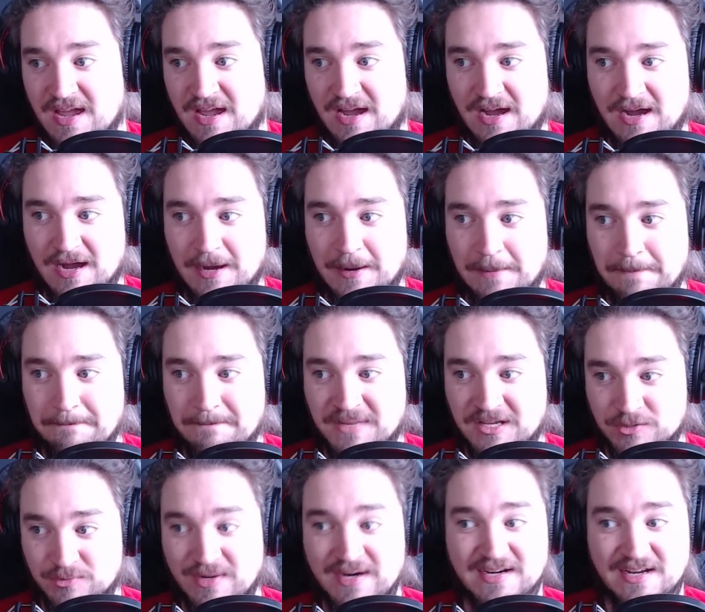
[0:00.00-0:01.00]

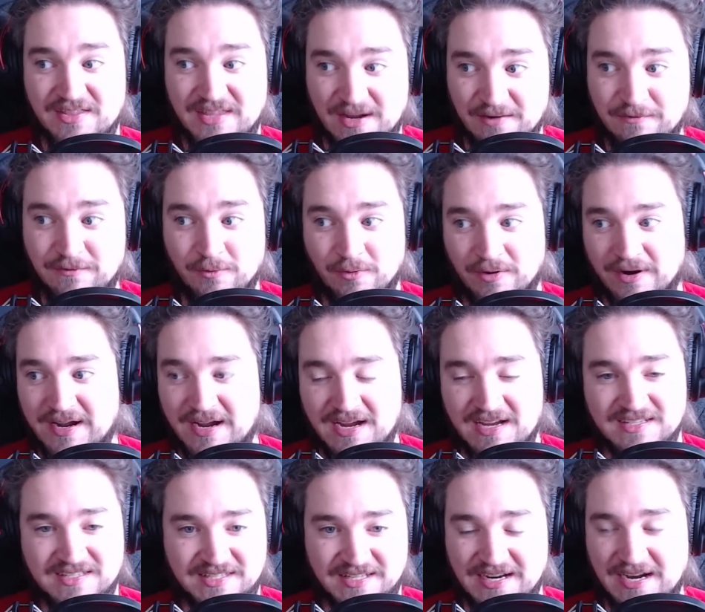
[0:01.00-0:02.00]
Because right now they have 4
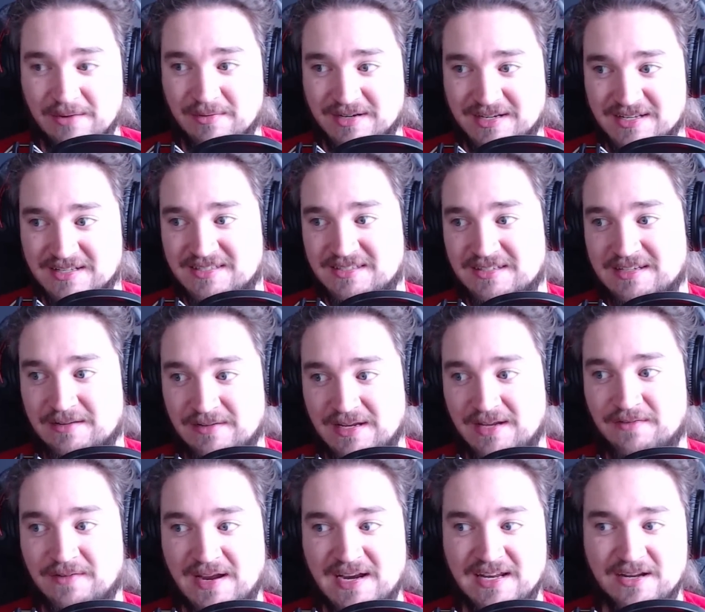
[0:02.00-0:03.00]
guys that I would if
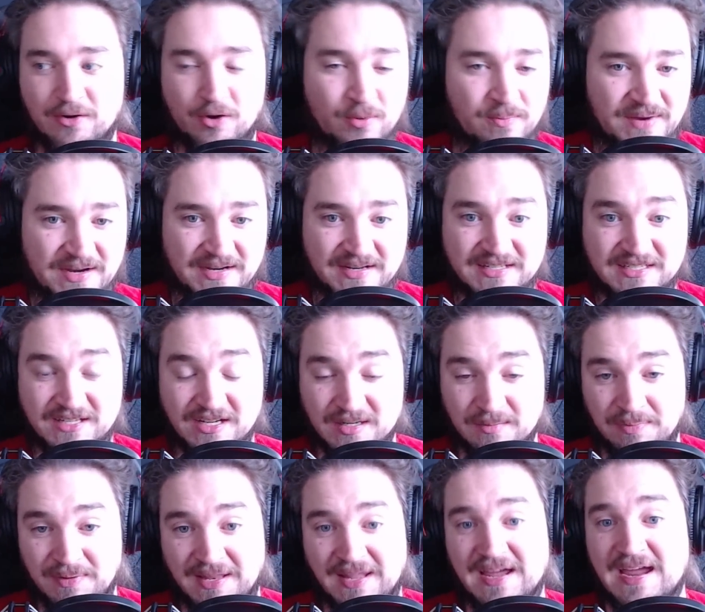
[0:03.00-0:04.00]
Eddie Goldman is going to
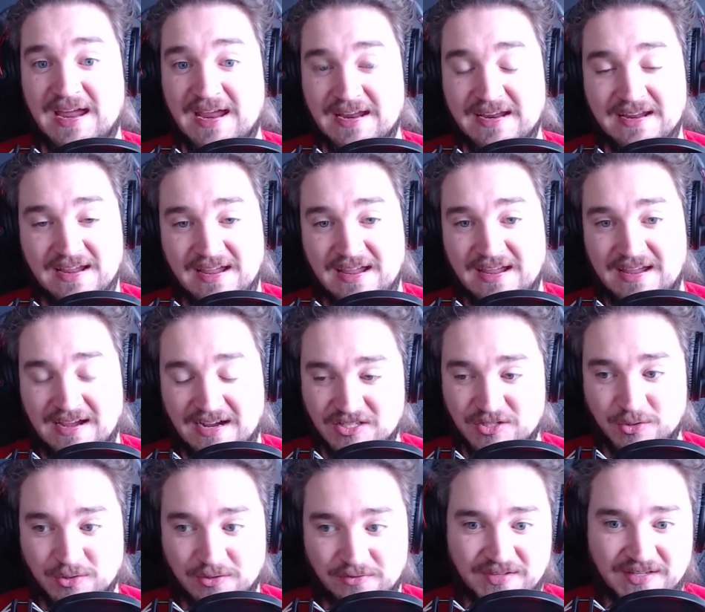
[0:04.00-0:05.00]
play, I
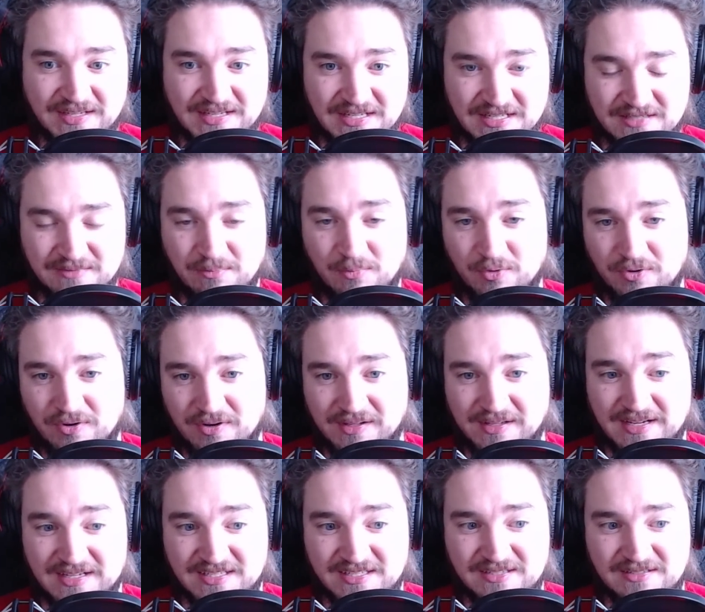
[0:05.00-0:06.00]
sort of think he's more or
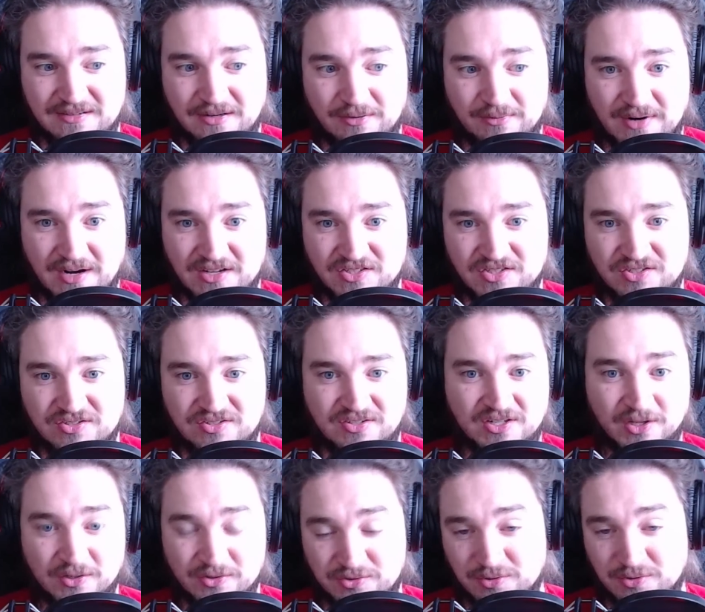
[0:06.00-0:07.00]
less
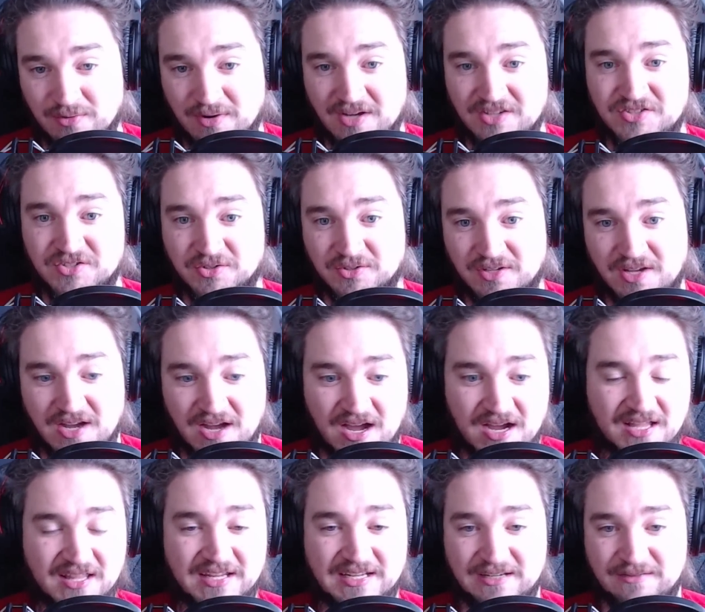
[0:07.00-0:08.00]
close to a roster
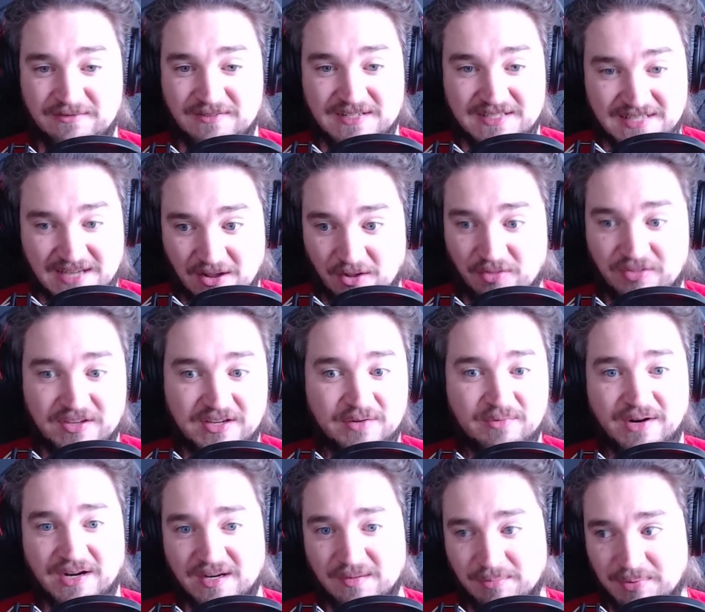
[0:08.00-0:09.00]
lock, like if he's healthy and
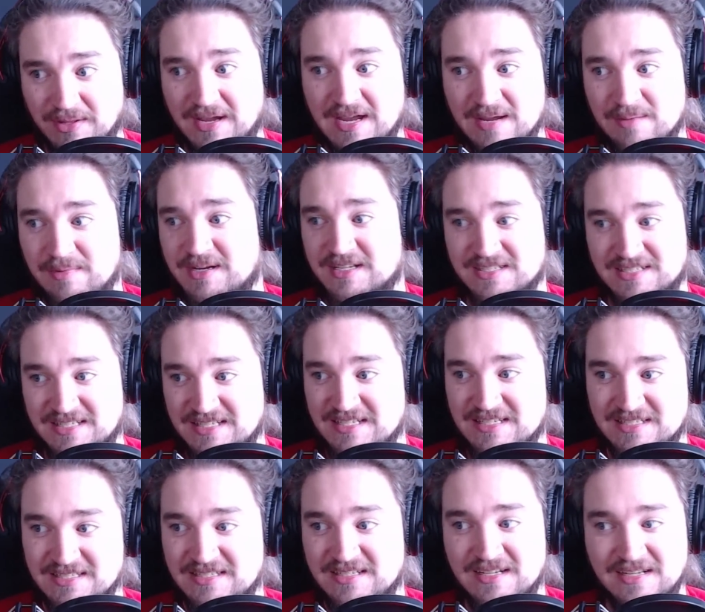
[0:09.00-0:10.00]
ready to play, because
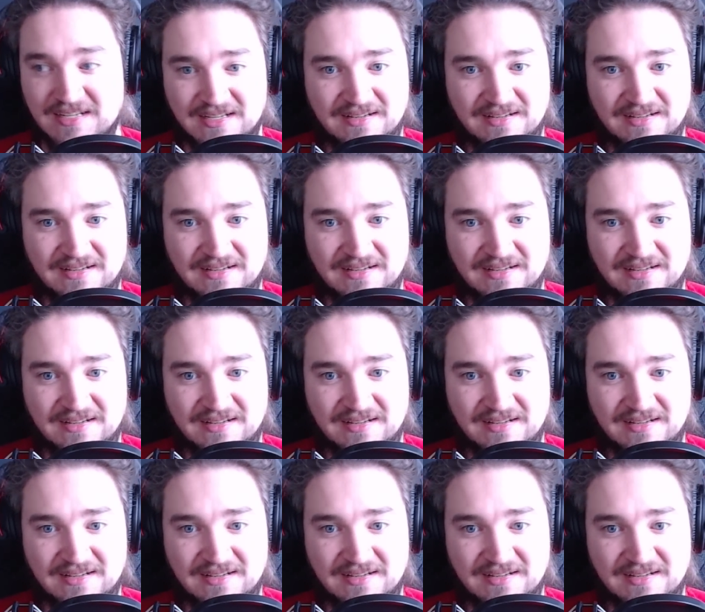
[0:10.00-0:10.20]
he's